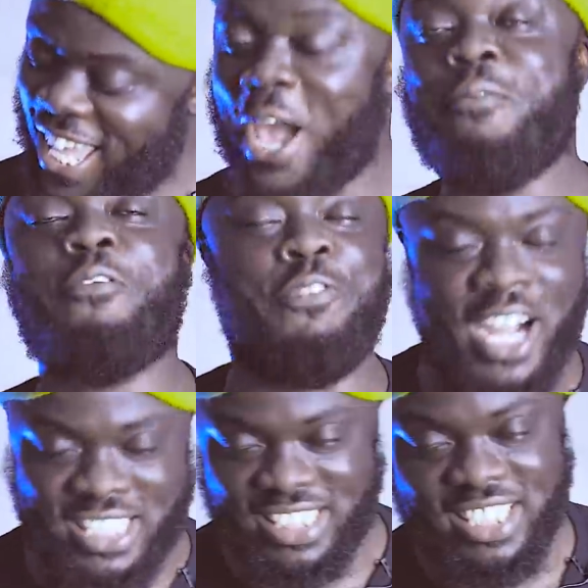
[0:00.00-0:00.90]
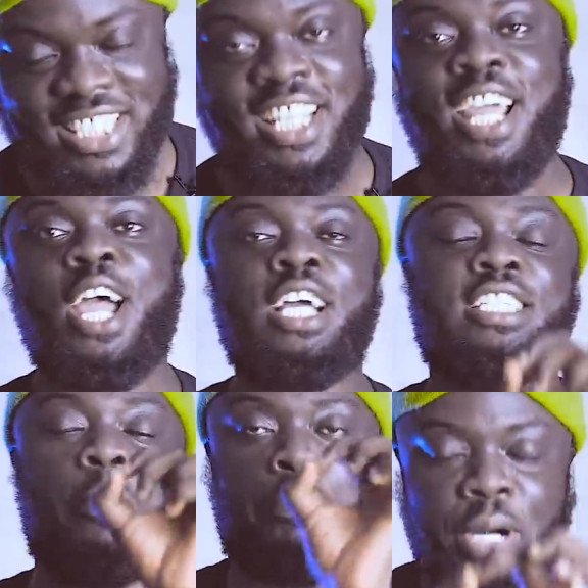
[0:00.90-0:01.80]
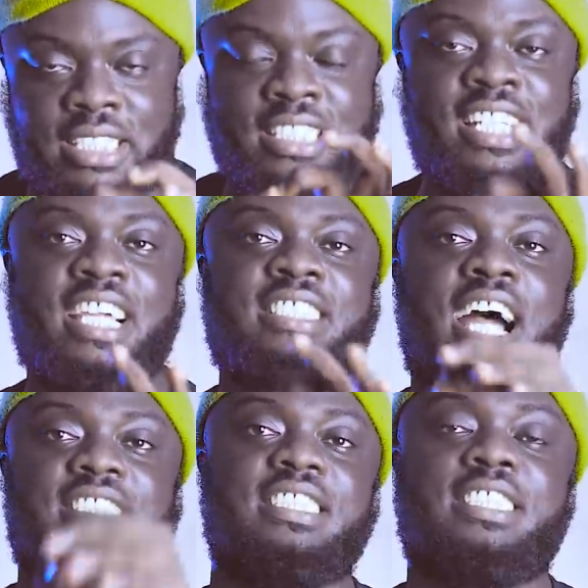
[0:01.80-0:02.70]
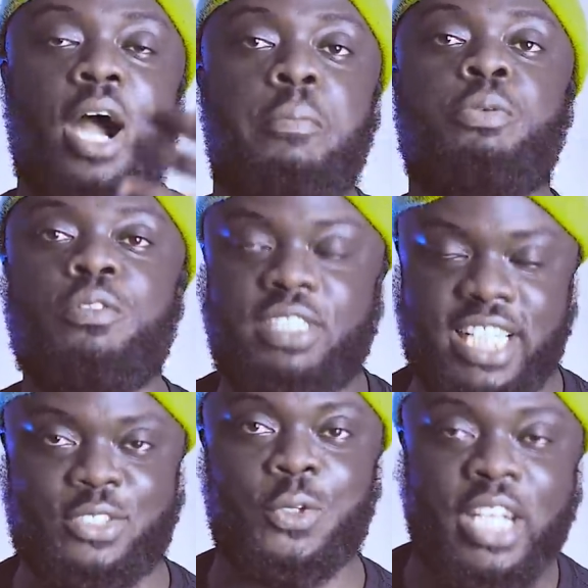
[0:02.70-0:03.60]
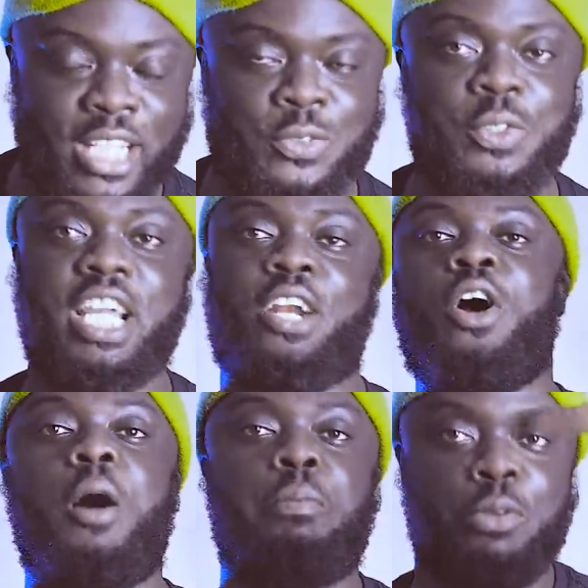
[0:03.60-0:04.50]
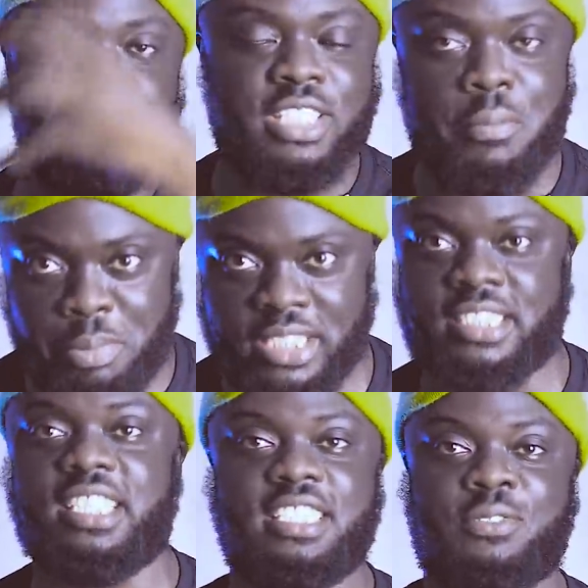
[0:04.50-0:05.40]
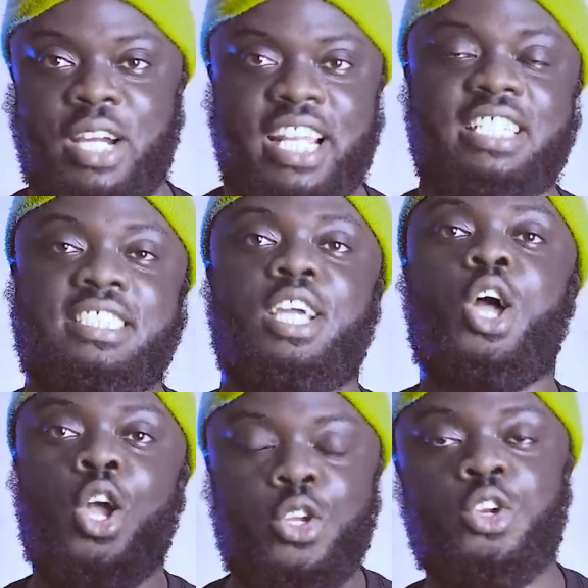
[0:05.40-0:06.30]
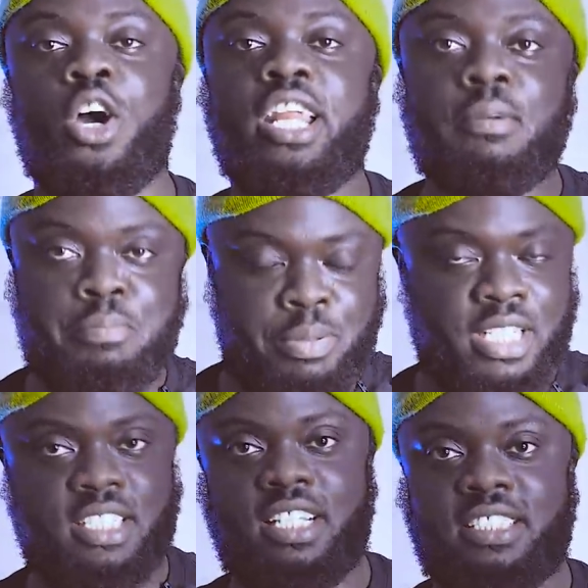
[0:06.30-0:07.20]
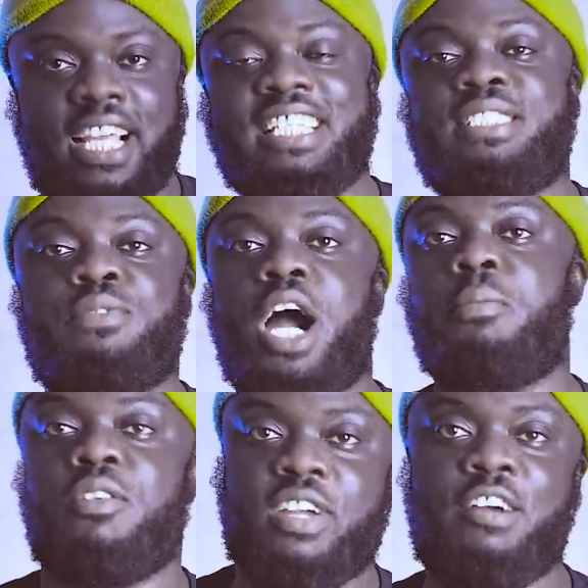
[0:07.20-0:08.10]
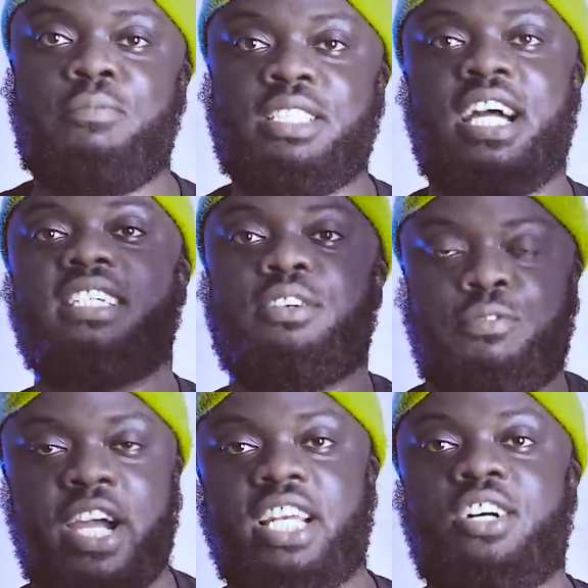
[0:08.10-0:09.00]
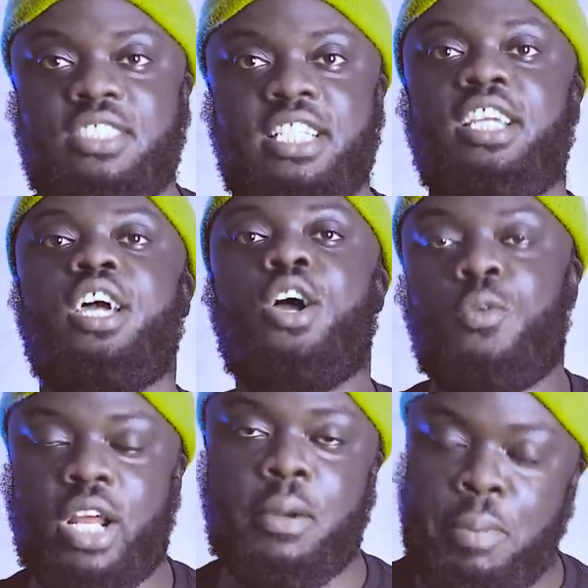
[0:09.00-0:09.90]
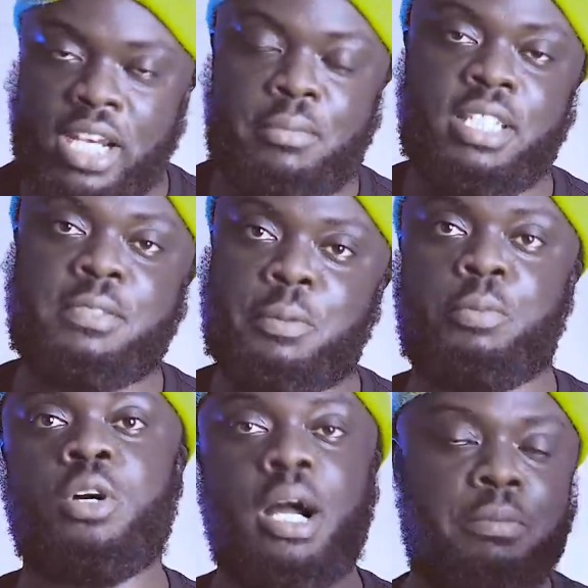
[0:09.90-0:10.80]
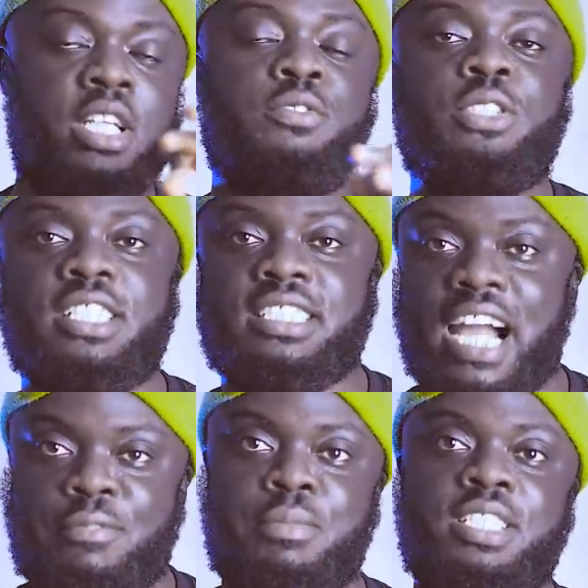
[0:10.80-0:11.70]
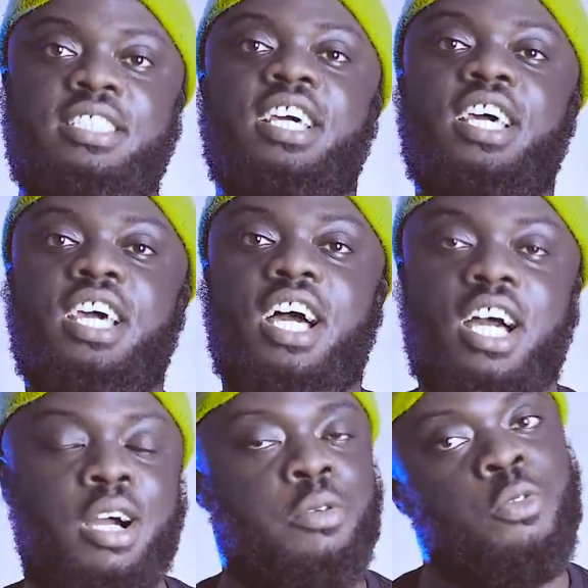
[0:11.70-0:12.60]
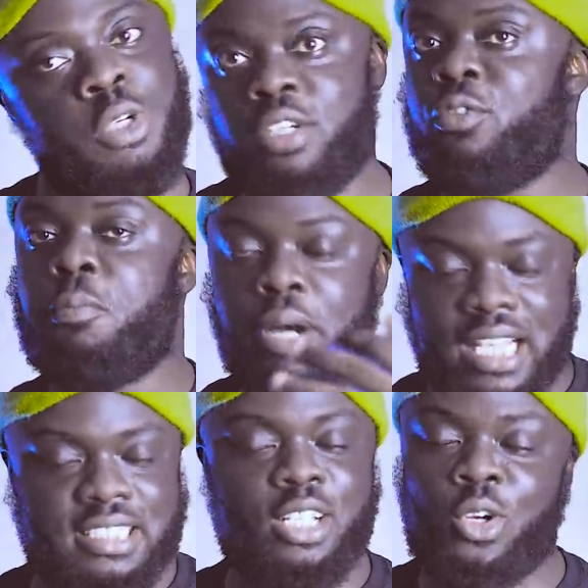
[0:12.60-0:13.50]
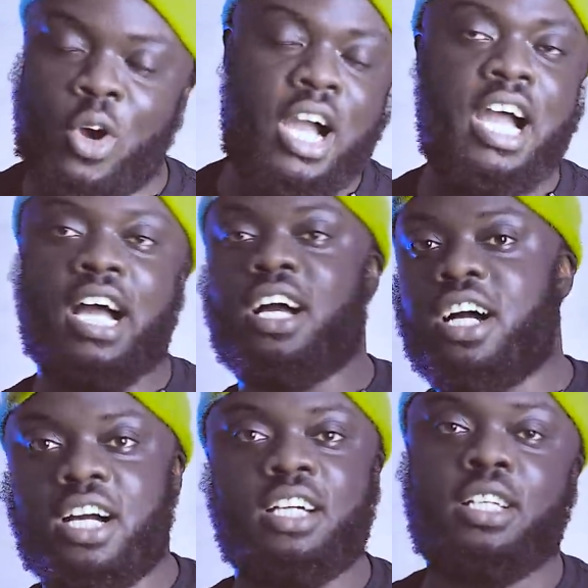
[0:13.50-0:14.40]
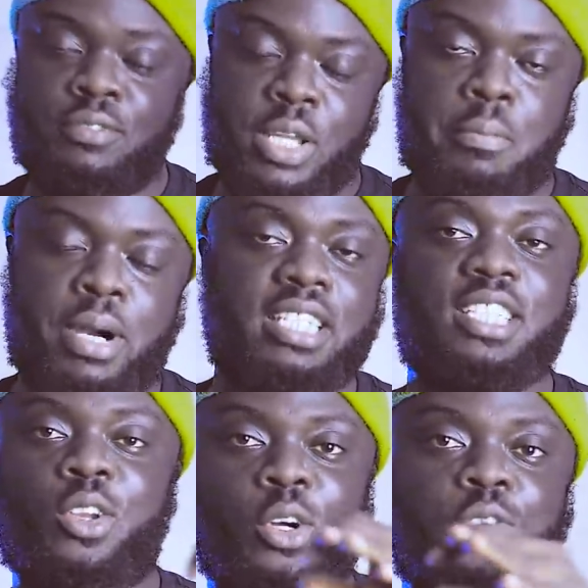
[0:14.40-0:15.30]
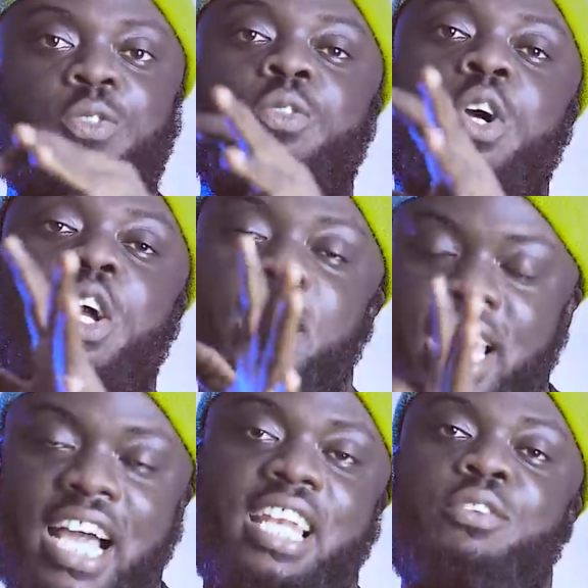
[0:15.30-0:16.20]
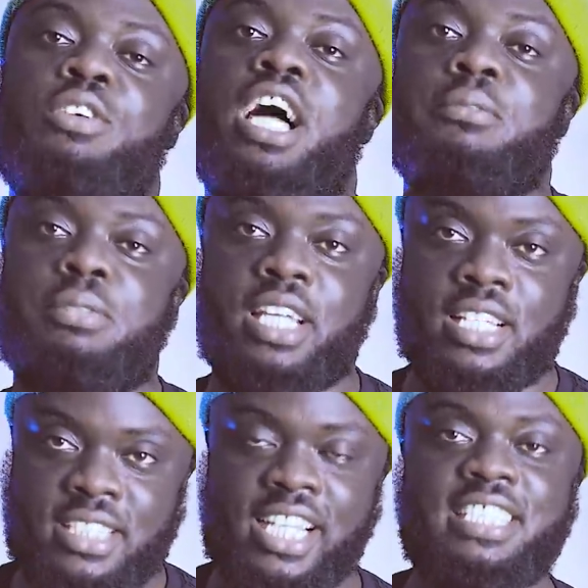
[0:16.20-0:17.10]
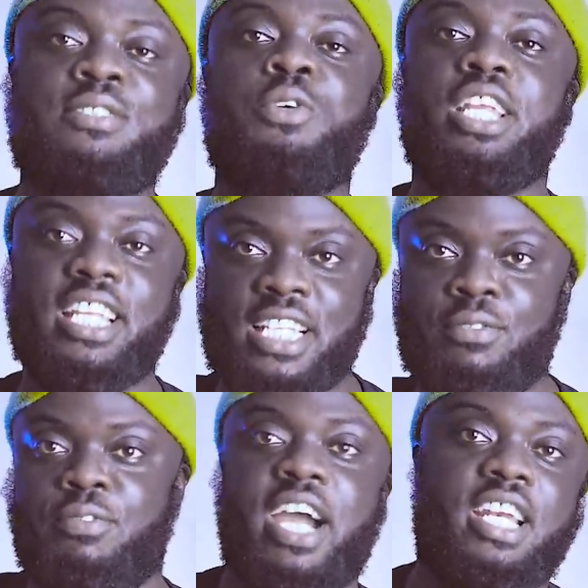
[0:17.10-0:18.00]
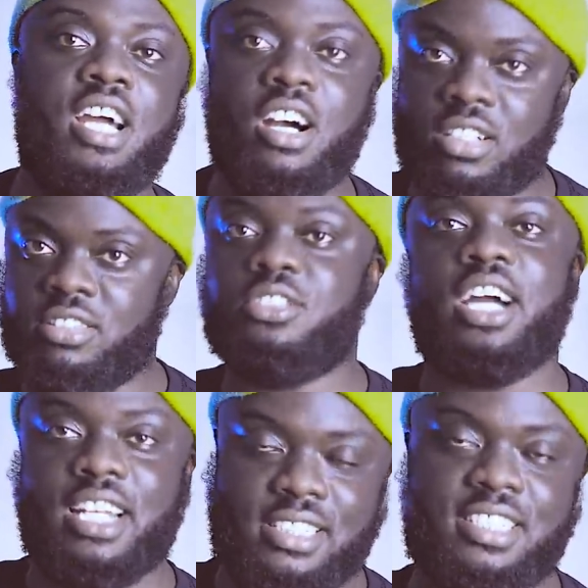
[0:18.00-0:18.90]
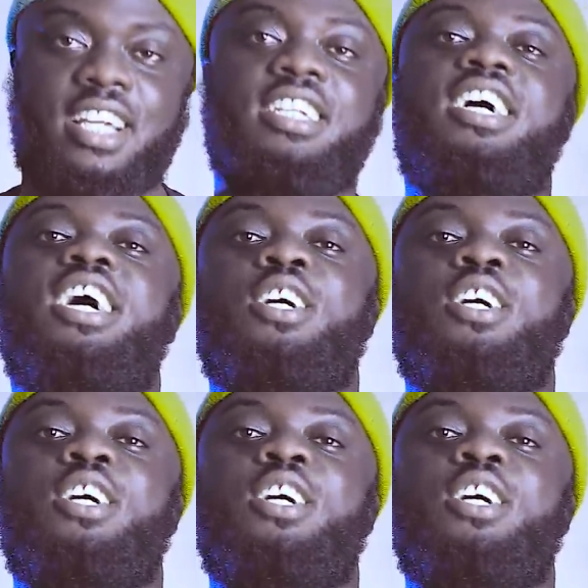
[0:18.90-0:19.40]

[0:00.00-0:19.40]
you be funny. The president hasn't approved yet, so they too, they are not approving the president. What do I say? You know, the, pre the executive arm of government has a final say. When the parliament people, I mean, if you did government, um, if you pass the law, uh, if they pass the law to that level, like the executive way they give final, you understand?